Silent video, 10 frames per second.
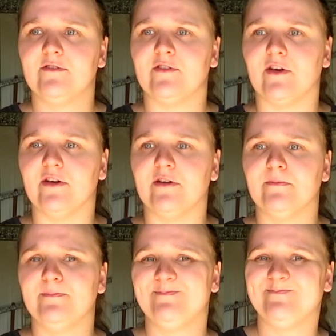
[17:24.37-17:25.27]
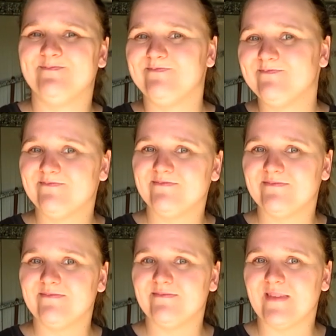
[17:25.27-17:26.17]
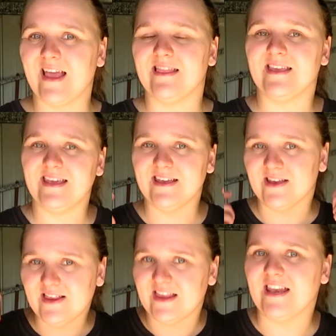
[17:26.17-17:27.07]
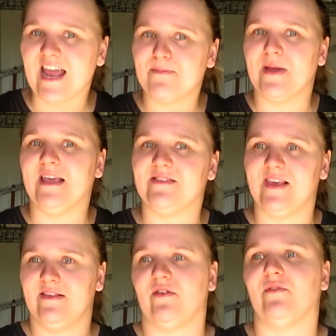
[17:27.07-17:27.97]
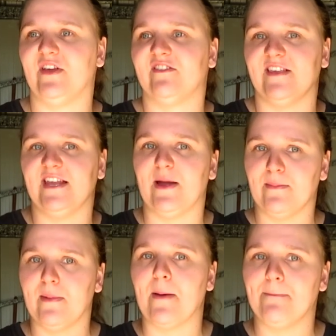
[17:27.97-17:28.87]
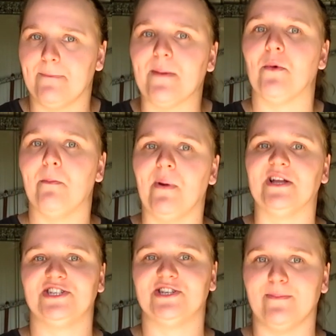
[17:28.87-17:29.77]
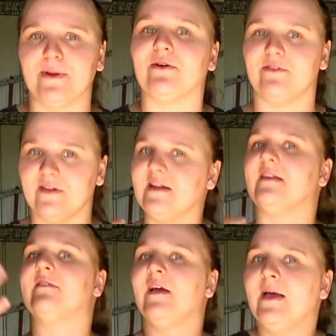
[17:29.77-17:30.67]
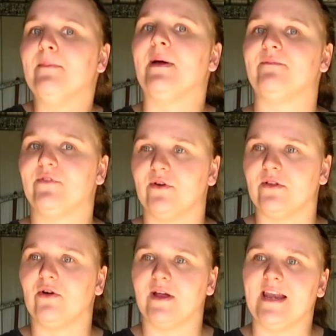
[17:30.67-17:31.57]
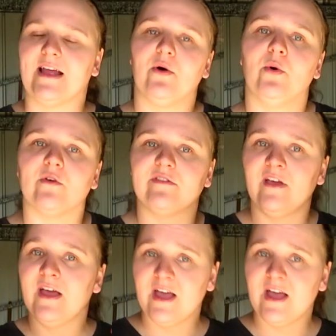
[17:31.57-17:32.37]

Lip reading: So, and the neck piece is obviously a bit more bunched up because it is meant for a longer neck horse.